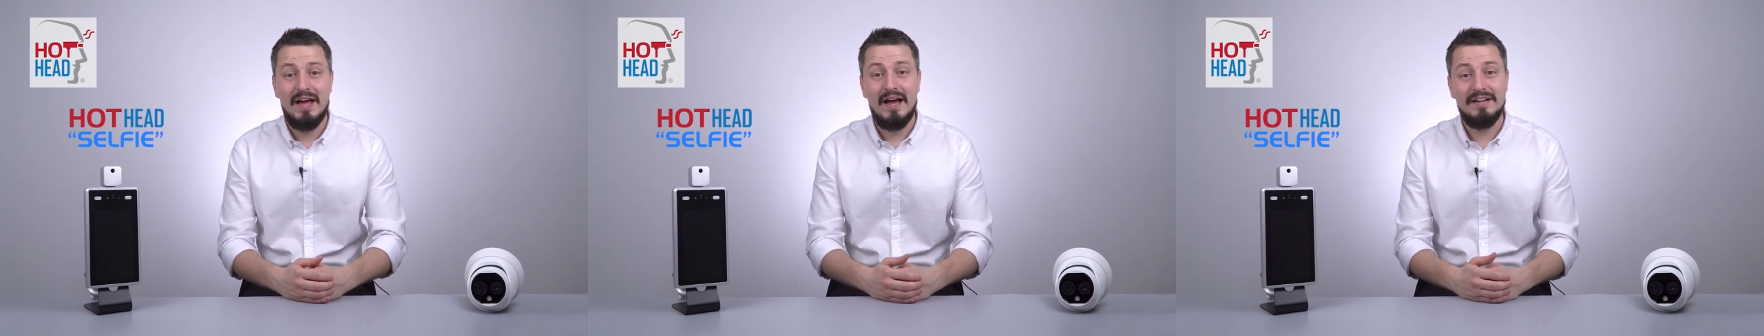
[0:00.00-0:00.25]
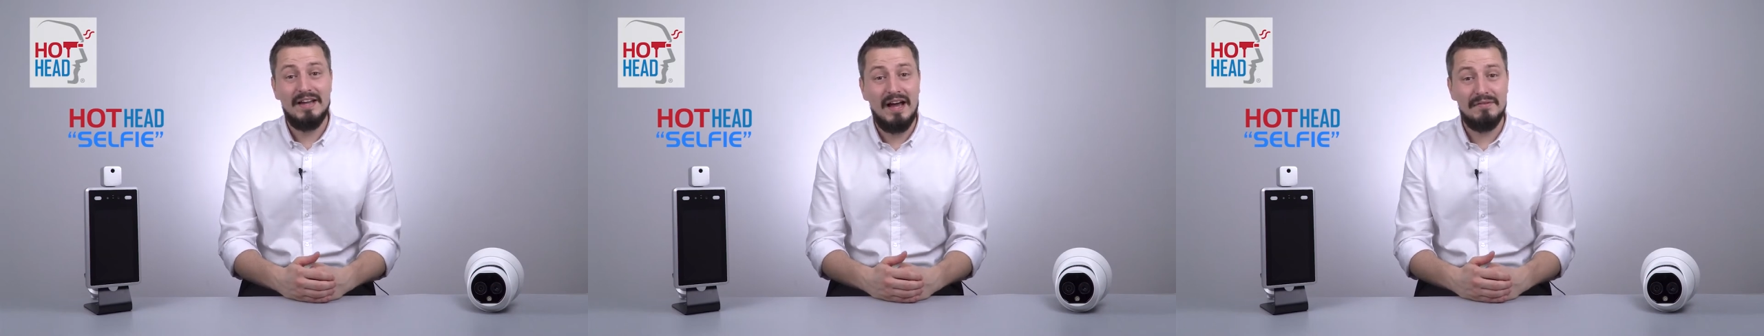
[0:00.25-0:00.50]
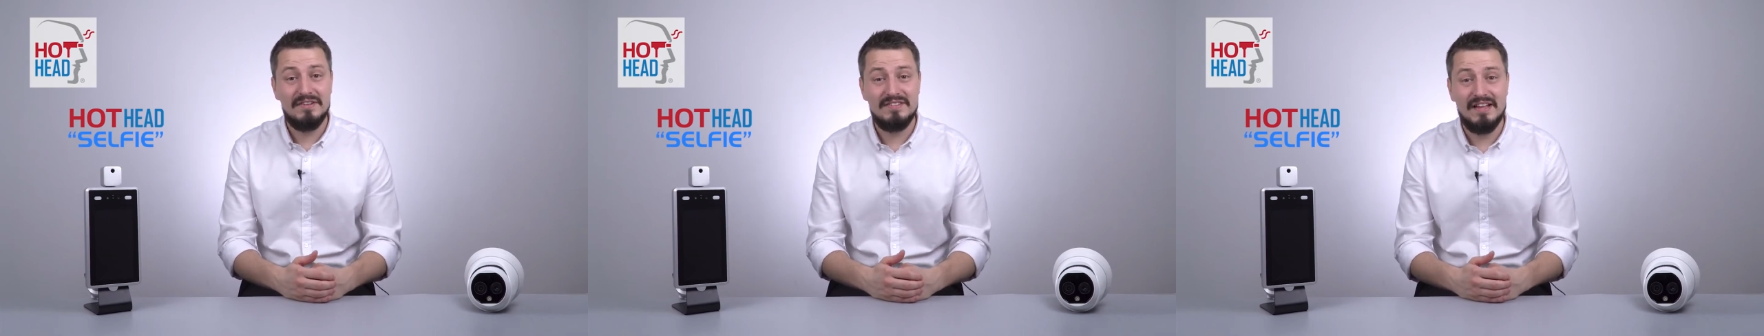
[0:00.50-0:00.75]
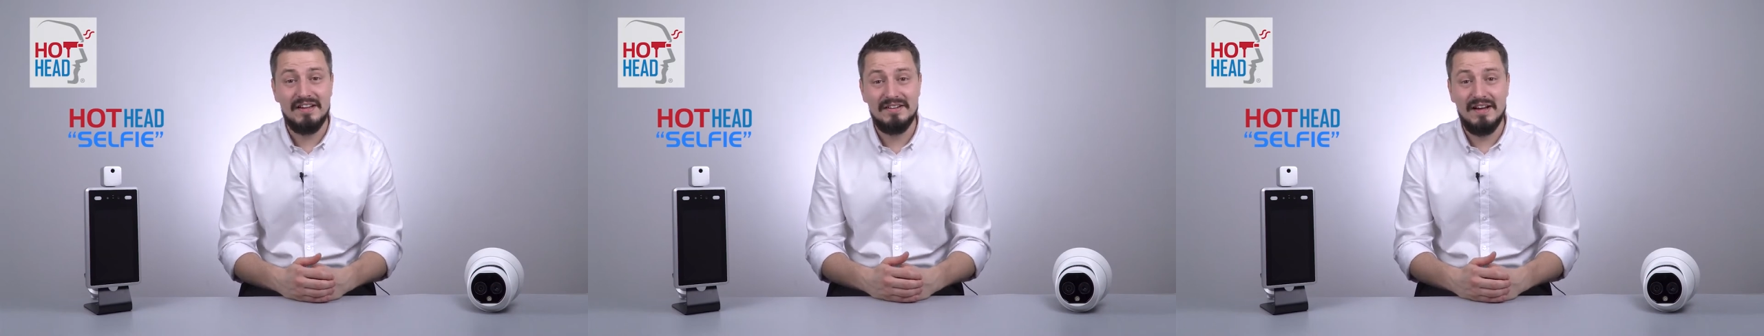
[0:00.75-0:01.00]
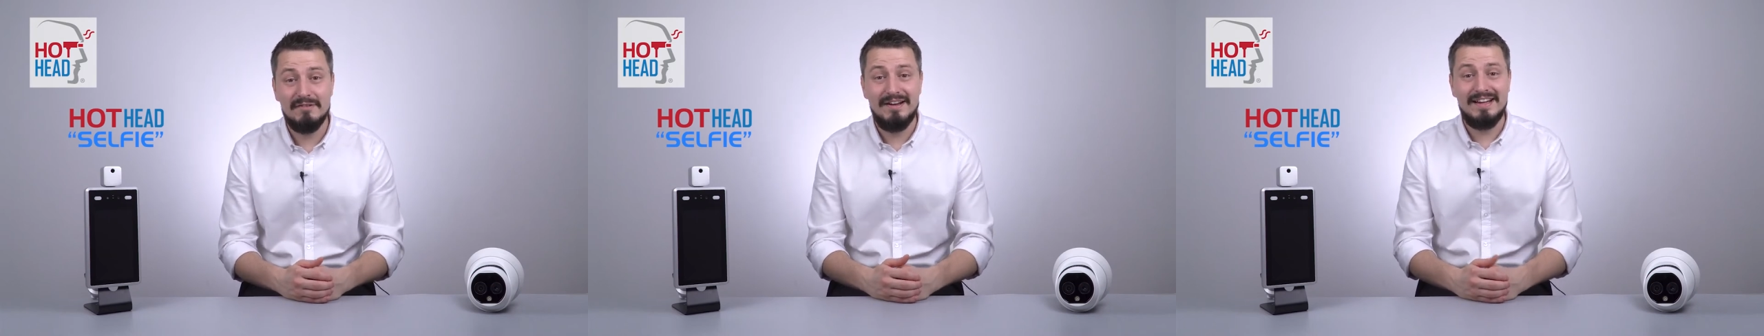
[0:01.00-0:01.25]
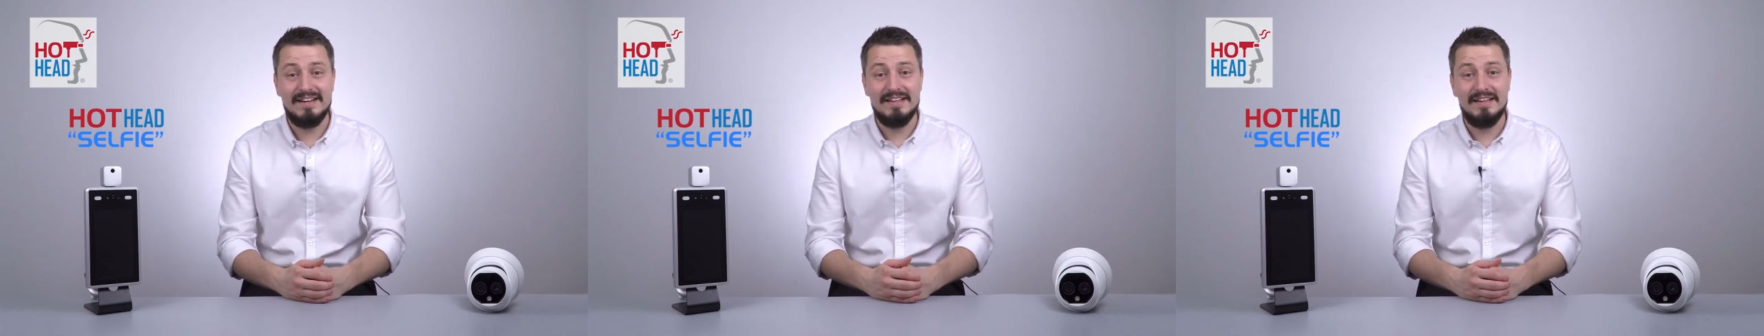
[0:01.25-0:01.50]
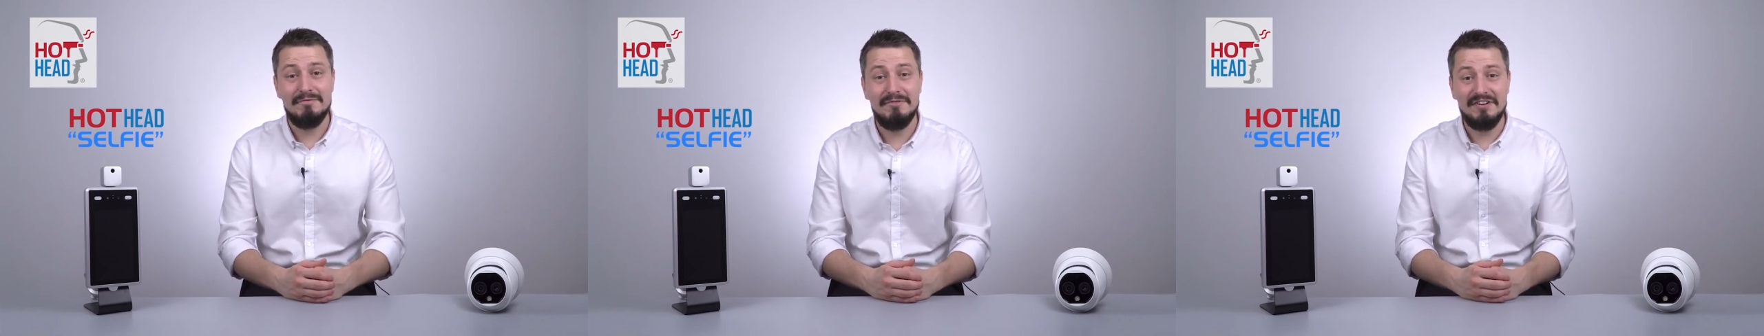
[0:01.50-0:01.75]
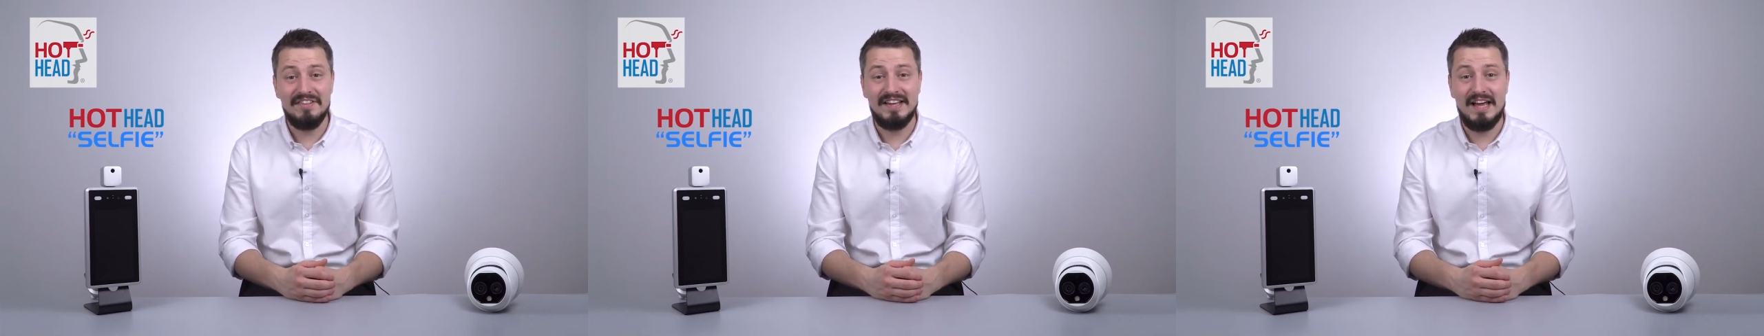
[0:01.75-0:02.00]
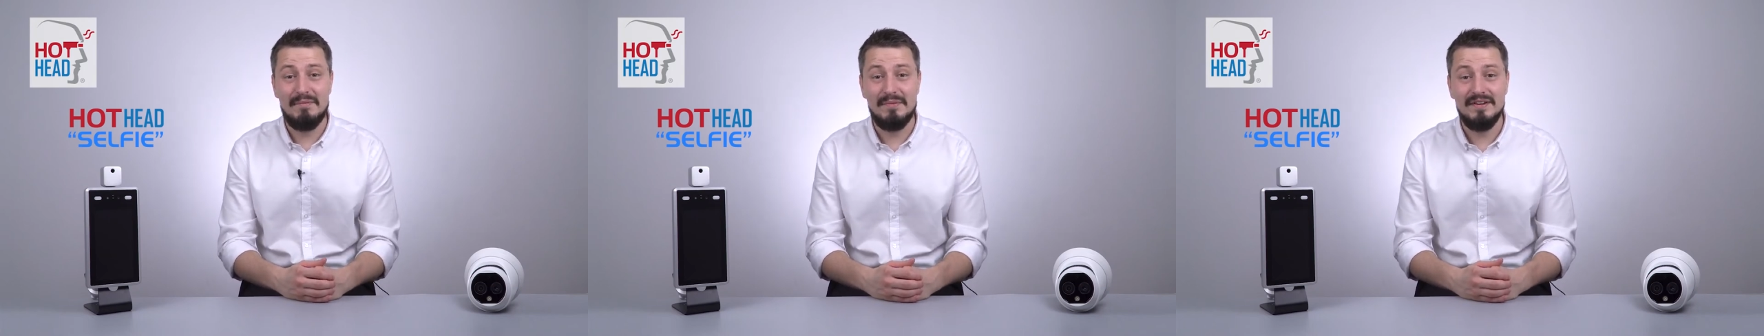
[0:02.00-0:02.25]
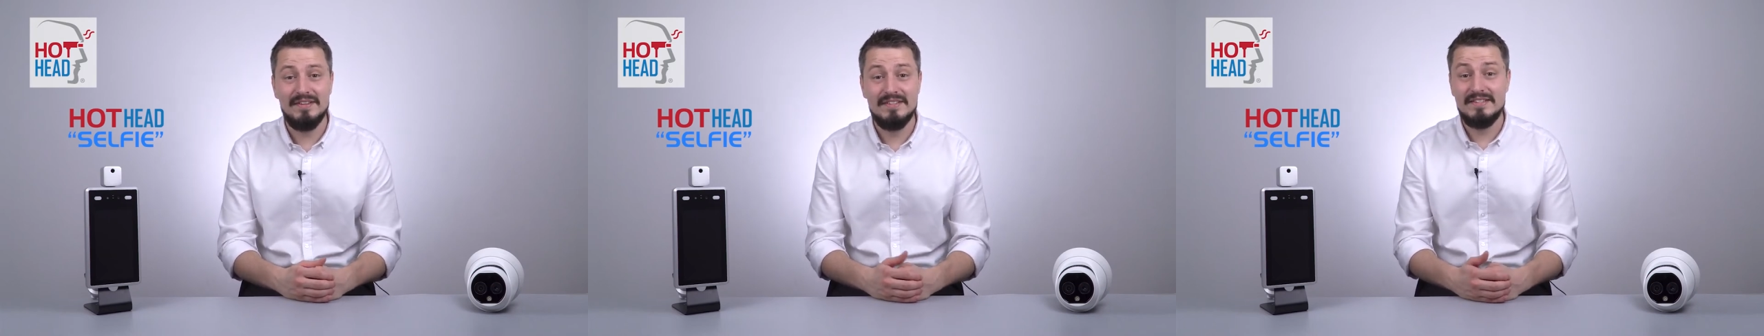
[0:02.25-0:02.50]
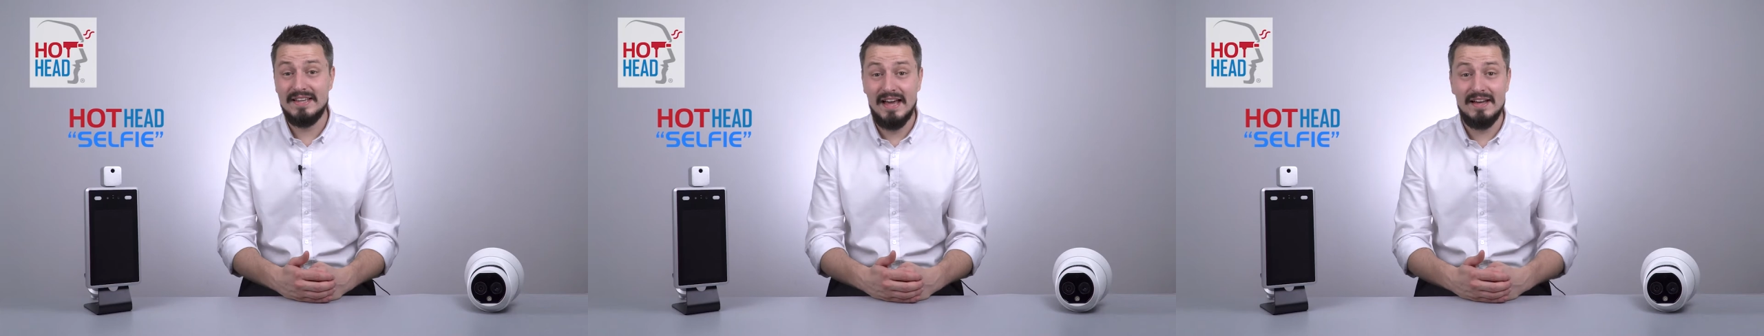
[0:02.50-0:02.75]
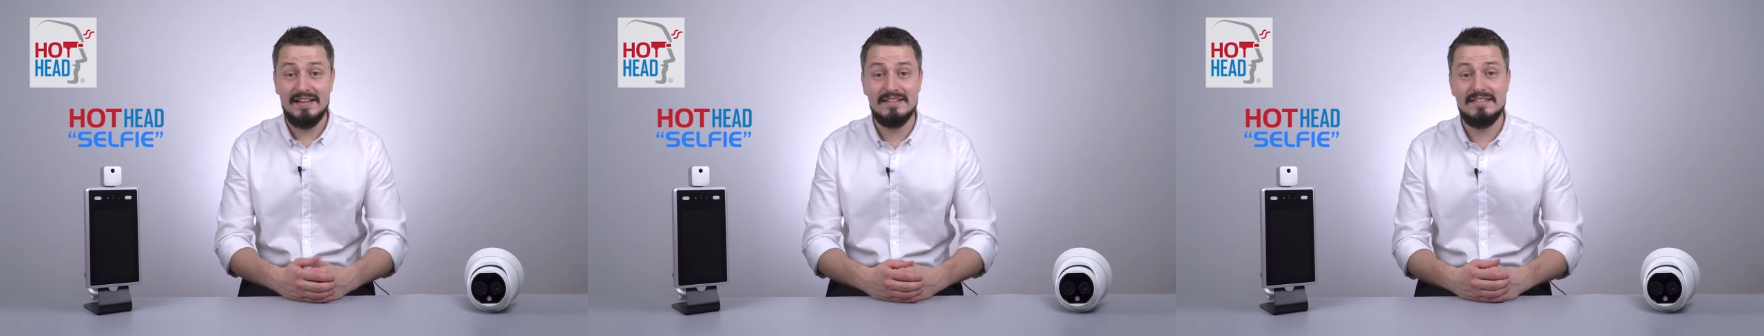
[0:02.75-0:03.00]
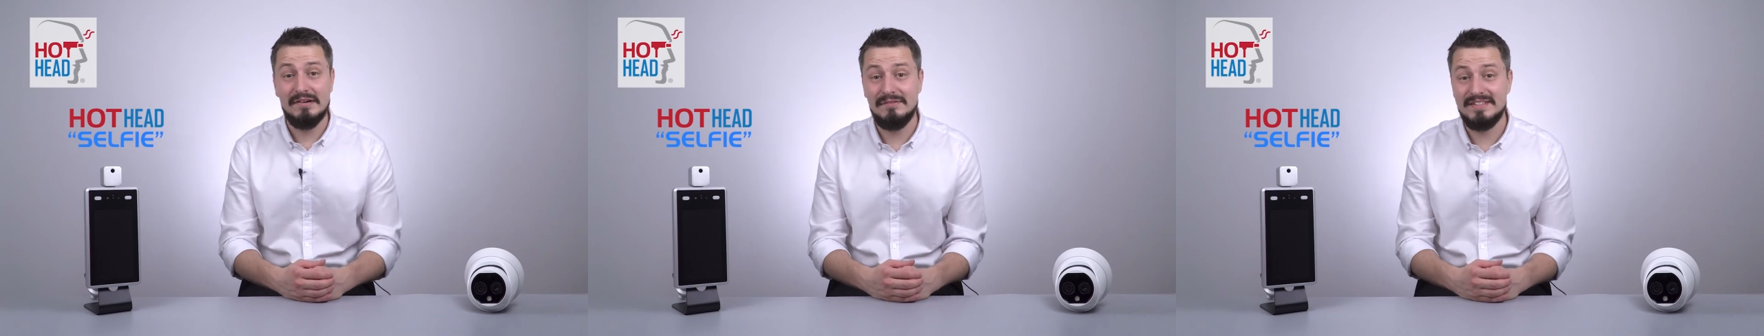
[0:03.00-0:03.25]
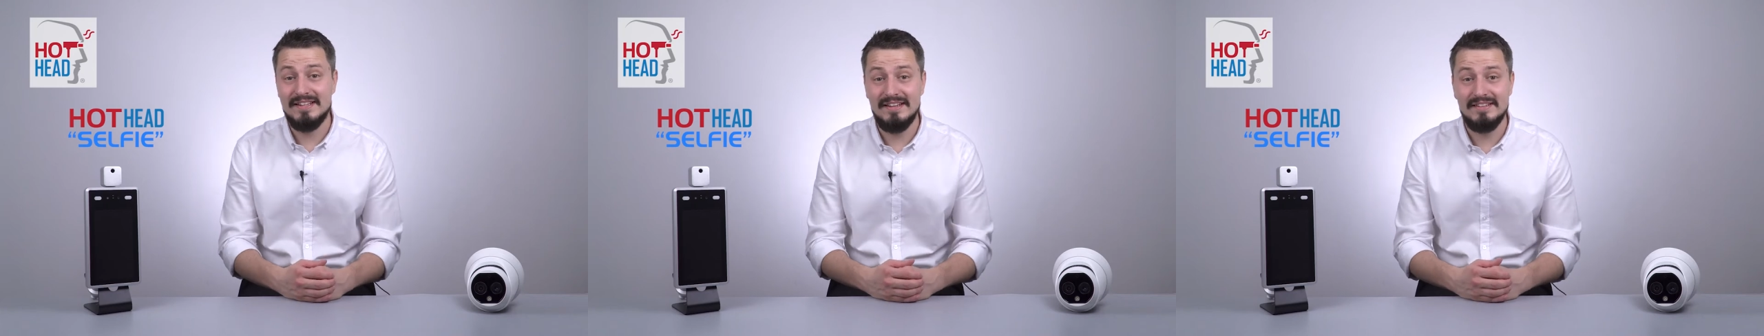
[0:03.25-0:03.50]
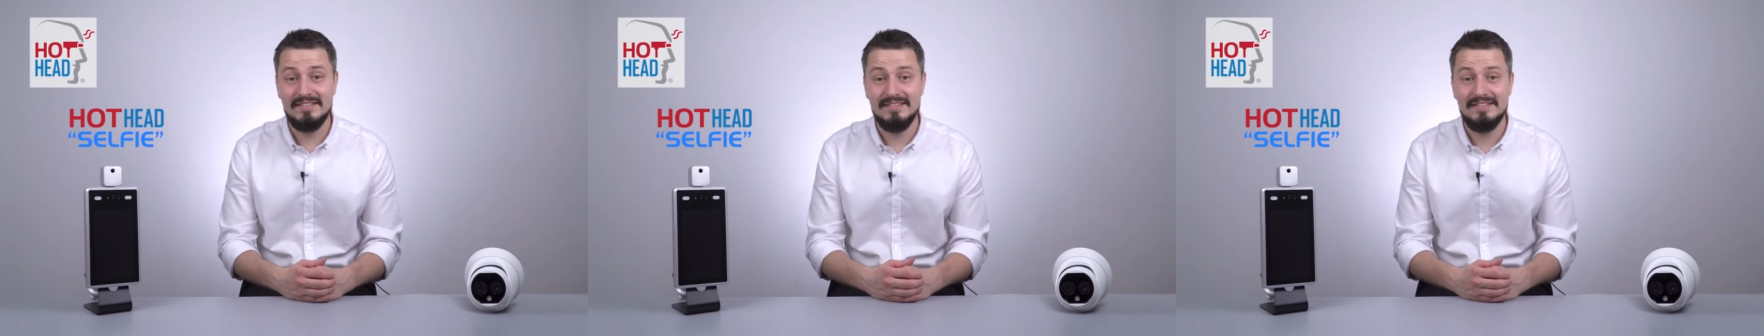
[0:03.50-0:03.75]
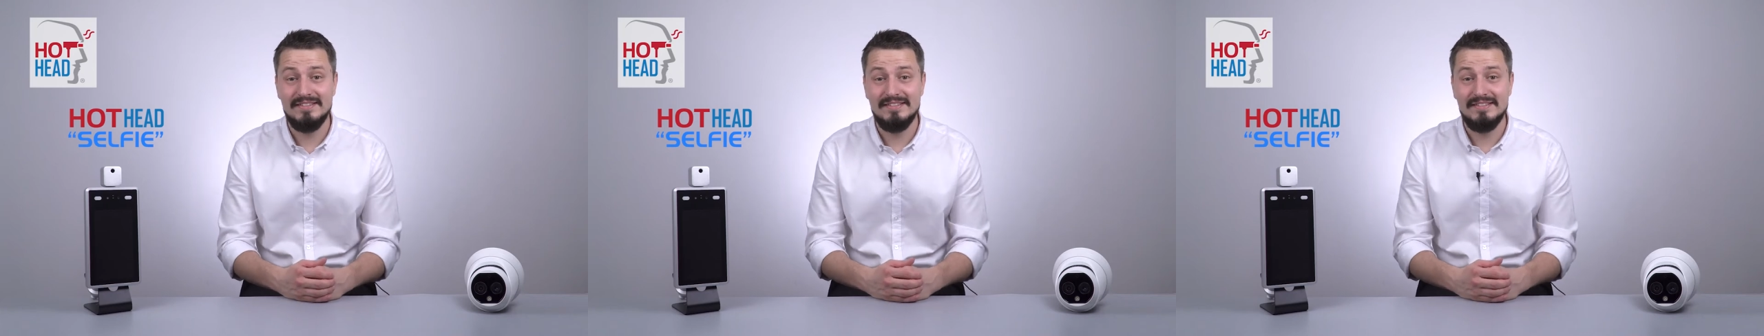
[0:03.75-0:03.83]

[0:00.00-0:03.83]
and you have to stand directly in front of the camera to get a selfie taken,